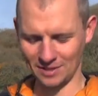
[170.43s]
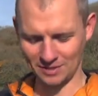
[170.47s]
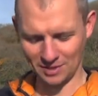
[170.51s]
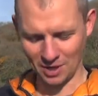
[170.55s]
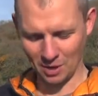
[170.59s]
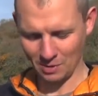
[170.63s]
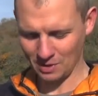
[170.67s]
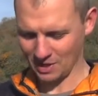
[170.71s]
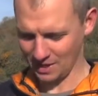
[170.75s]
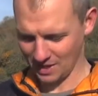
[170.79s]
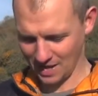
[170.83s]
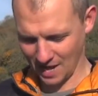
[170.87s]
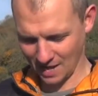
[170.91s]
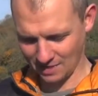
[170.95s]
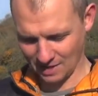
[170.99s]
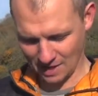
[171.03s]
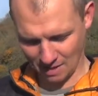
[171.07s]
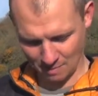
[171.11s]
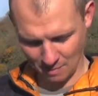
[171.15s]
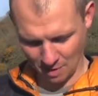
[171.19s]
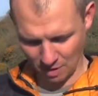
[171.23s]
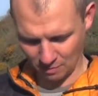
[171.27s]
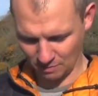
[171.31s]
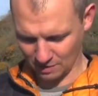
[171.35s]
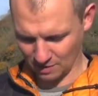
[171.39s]
I totally get
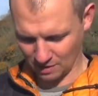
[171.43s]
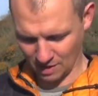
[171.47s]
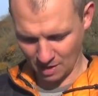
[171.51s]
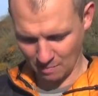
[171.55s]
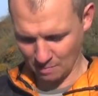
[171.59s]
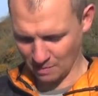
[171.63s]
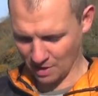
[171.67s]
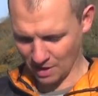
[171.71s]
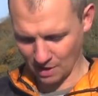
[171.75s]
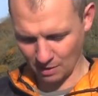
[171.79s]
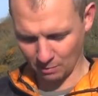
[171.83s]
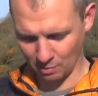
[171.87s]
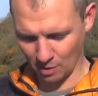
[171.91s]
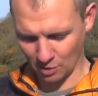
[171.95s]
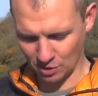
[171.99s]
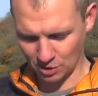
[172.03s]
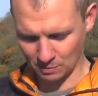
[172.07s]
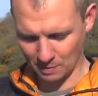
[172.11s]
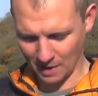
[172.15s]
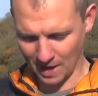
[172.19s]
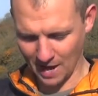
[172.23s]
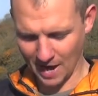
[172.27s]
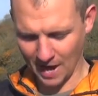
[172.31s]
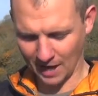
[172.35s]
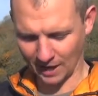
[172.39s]
that. My other approach is
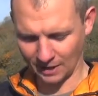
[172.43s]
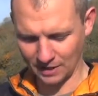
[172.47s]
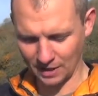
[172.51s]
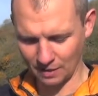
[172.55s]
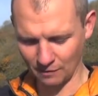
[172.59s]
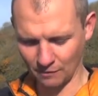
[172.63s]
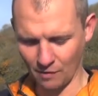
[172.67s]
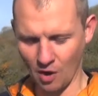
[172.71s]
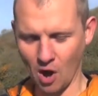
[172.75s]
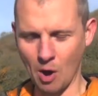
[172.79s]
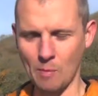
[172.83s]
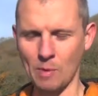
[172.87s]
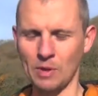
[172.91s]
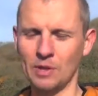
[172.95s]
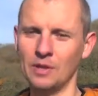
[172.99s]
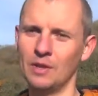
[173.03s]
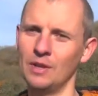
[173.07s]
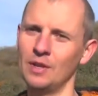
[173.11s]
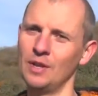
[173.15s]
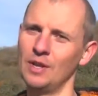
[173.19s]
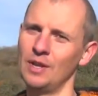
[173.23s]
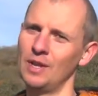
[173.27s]
about hacking the environment,